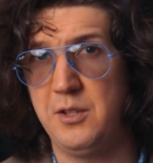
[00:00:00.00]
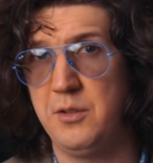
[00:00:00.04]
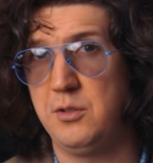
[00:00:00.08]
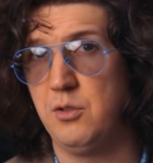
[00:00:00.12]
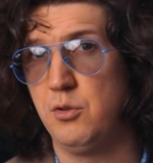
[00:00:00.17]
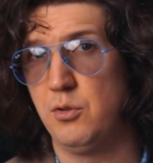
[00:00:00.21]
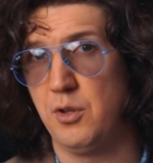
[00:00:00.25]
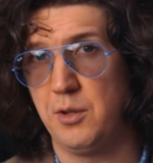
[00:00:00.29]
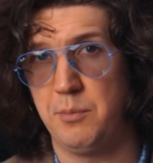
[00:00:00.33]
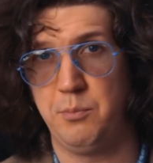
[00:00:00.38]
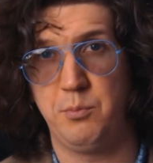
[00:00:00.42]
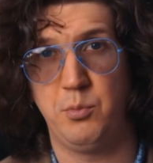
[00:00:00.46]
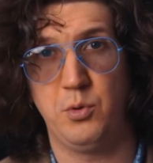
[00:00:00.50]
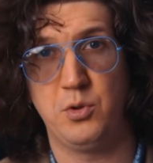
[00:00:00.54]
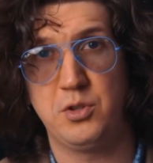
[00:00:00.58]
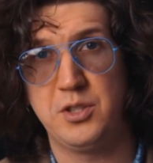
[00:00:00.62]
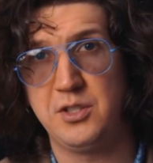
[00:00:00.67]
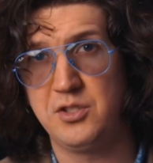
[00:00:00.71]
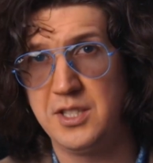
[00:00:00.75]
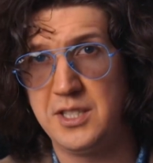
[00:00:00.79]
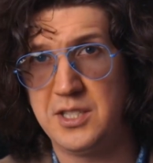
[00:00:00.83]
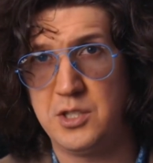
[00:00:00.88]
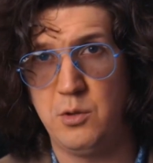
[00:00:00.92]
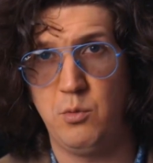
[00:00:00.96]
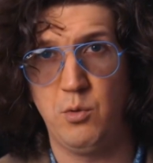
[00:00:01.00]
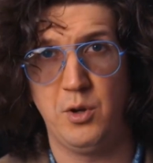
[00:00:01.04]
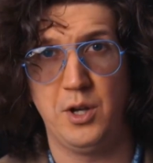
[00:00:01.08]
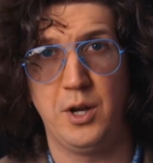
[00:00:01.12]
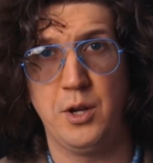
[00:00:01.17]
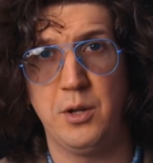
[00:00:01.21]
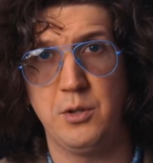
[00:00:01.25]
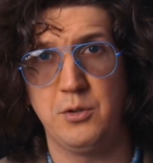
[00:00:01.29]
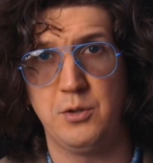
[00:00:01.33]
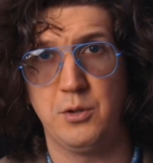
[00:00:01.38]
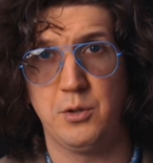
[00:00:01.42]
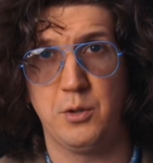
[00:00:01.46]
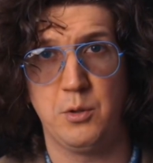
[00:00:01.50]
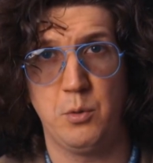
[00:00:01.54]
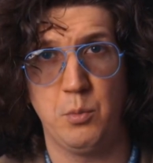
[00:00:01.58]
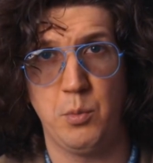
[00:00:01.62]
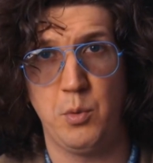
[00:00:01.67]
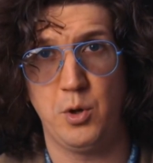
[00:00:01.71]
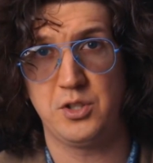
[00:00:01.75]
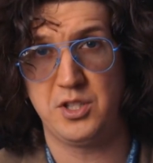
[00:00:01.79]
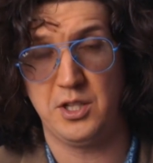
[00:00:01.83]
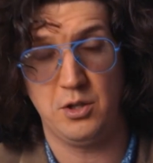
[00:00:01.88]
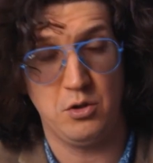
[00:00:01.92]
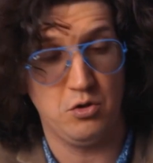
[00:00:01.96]
You can put it anywhere.
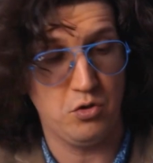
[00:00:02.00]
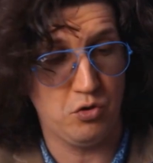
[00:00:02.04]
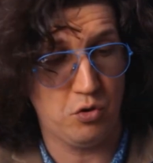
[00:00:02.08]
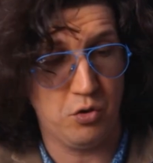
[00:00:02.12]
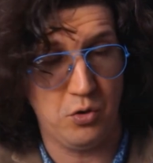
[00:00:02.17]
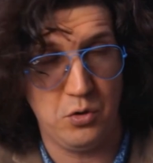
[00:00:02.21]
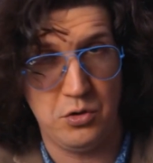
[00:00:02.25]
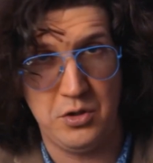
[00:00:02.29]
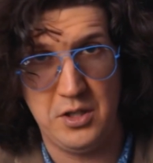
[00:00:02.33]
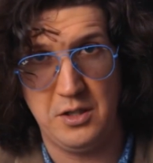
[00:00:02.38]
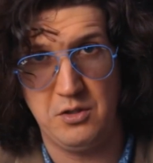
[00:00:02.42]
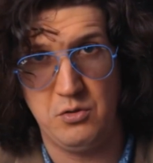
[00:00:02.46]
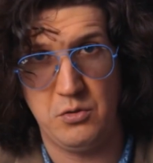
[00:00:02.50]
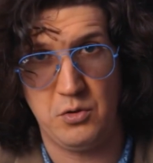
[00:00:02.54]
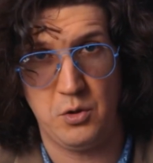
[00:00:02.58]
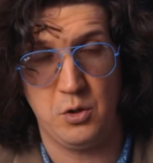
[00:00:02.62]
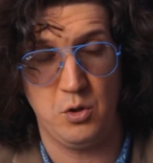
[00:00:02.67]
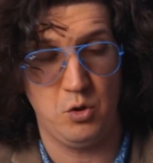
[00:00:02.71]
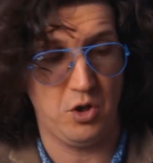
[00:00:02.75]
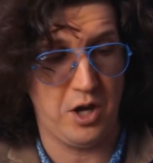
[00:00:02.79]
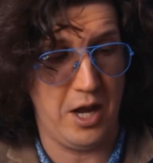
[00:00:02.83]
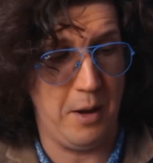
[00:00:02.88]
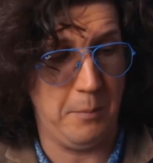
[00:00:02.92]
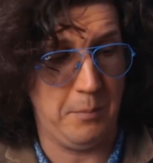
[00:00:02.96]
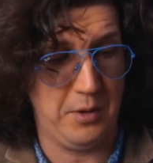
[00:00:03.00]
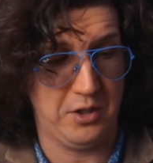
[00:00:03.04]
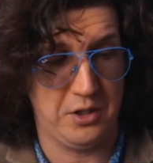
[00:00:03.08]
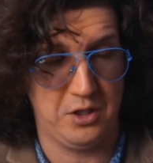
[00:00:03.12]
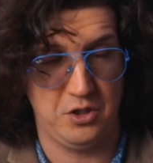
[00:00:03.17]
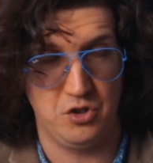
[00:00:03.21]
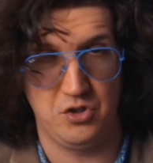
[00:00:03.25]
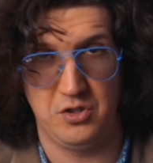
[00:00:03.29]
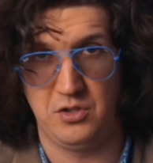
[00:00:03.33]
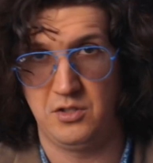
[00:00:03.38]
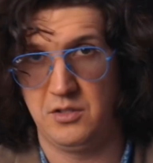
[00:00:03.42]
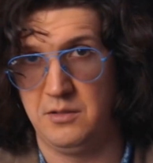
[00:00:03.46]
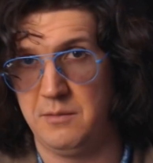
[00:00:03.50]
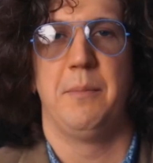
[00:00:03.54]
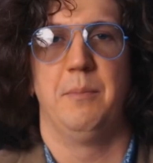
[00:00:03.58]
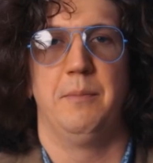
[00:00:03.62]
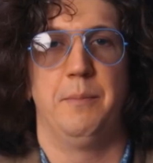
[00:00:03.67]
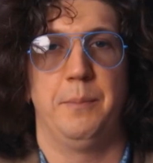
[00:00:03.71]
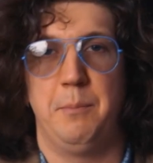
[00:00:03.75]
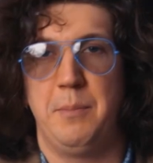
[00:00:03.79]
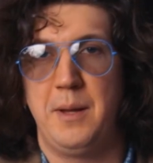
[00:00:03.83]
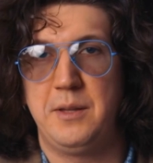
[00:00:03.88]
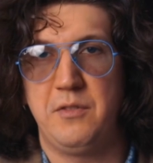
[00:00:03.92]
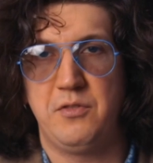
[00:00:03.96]
What else do you need for your happiness?
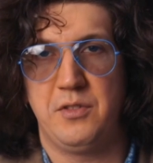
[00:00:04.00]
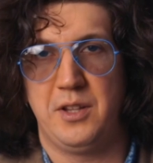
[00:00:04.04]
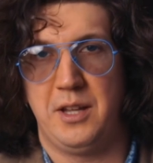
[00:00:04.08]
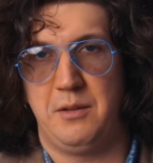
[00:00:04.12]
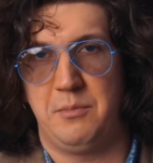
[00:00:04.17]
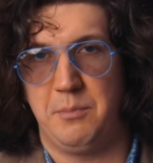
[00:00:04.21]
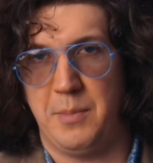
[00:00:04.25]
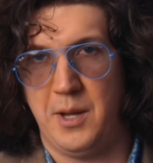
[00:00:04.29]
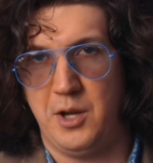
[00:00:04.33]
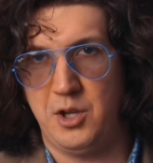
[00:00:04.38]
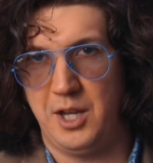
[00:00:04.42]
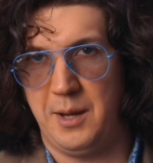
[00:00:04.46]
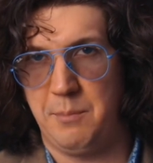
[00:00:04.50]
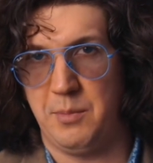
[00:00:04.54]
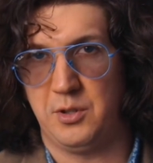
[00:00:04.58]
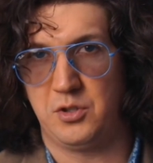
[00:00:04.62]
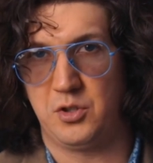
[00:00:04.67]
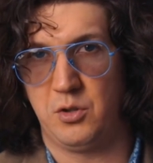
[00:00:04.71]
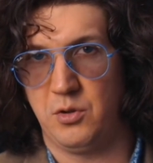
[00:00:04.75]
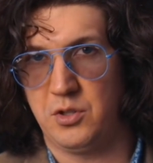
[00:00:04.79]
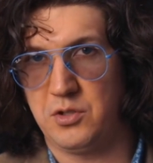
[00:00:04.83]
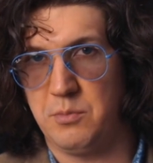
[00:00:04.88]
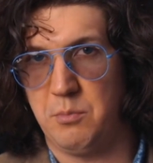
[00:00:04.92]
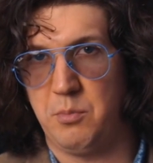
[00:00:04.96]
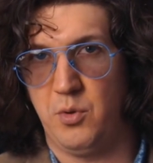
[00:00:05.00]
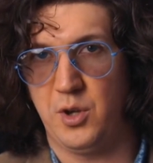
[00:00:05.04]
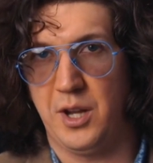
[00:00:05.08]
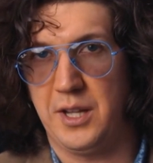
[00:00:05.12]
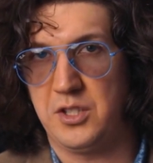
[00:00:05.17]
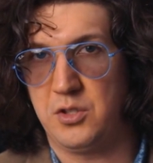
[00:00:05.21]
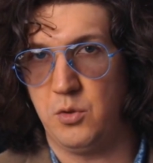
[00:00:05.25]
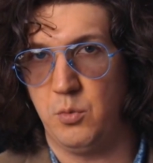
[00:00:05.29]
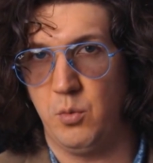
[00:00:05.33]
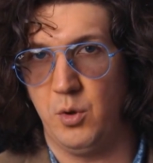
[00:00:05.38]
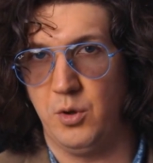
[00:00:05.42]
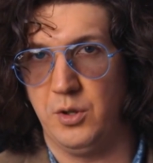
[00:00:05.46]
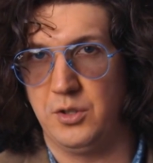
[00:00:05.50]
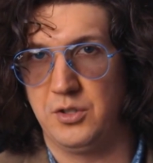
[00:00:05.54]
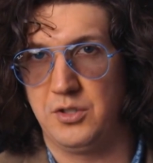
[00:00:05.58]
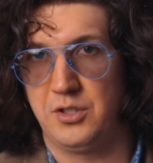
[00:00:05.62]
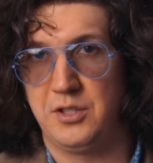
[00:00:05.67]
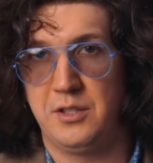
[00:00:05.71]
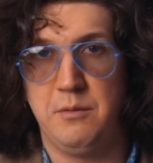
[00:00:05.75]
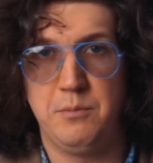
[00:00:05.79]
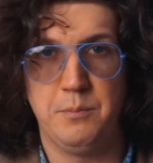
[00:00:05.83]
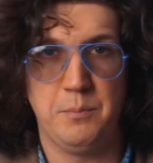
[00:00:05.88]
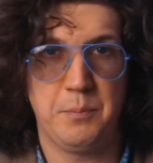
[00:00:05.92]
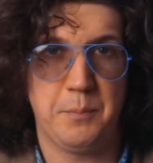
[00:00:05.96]
My fave parameter is price
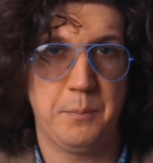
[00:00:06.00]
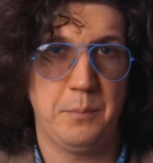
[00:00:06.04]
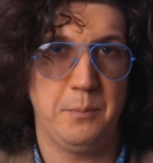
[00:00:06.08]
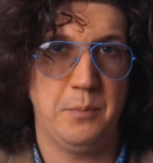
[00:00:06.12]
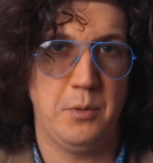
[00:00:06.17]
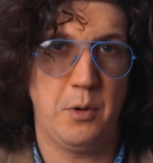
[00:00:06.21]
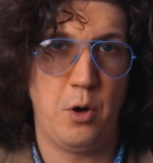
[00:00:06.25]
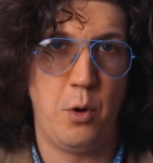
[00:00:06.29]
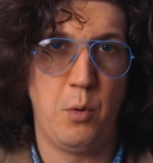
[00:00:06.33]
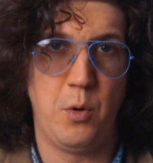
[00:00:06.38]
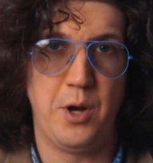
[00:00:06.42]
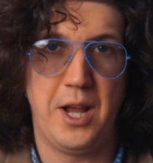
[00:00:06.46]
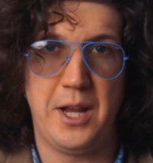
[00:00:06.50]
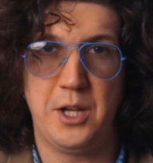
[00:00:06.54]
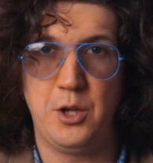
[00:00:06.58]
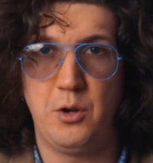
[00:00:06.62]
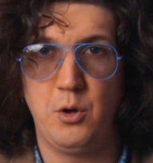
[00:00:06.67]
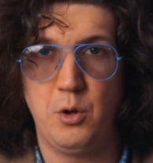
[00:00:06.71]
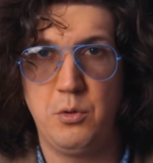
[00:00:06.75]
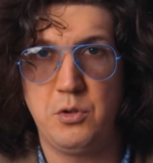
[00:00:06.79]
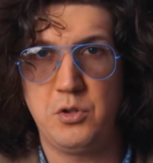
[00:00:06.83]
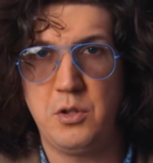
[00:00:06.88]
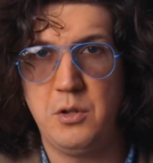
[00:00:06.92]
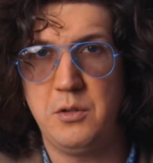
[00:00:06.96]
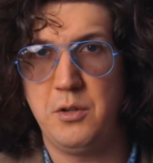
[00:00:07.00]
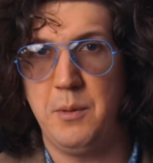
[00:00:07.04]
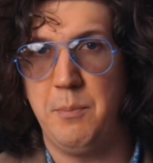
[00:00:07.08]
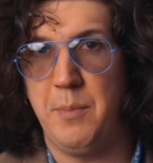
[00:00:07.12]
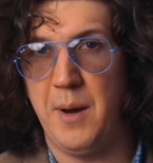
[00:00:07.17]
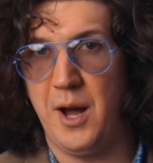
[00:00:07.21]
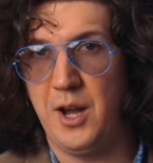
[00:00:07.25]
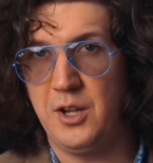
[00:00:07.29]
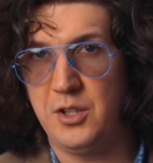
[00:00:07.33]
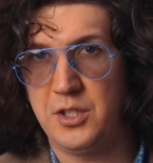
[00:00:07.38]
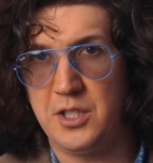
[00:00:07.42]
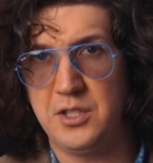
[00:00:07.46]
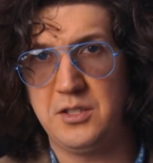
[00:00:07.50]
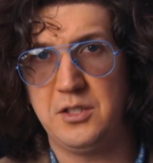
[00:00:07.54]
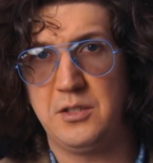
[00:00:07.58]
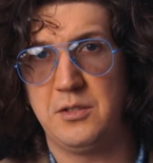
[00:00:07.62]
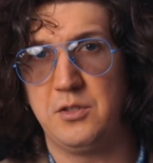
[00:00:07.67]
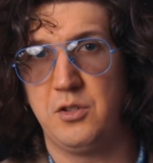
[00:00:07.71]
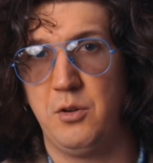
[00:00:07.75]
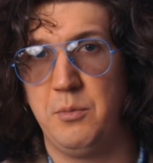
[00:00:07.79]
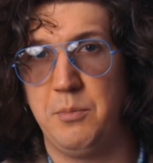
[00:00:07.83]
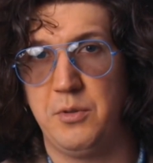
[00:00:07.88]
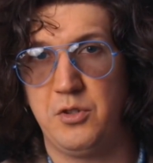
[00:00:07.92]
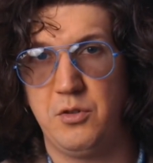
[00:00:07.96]
quality. No analogs on the market in
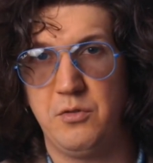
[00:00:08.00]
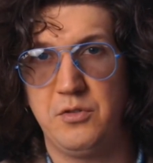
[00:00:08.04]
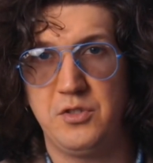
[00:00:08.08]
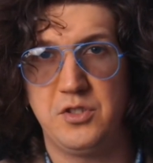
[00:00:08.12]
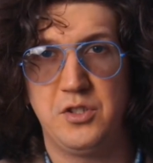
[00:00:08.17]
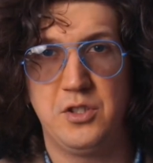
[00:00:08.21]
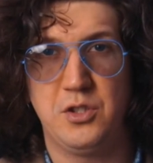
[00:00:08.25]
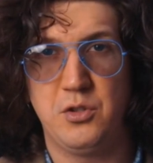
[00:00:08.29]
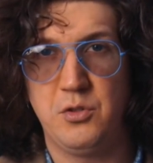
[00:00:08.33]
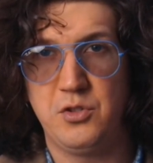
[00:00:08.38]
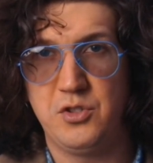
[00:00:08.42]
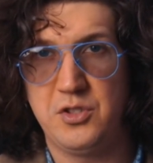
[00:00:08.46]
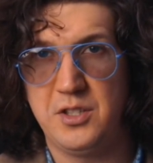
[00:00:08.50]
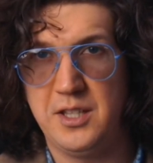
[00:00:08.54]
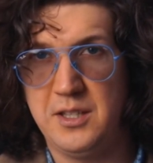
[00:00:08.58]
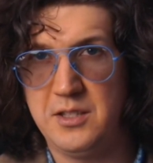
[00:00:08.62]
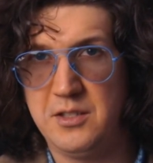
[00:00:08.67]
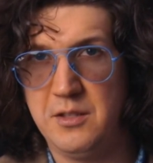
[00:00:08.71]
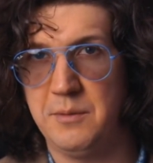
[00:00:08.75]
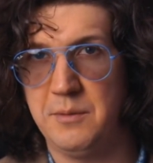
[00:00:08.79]
terms of skill set.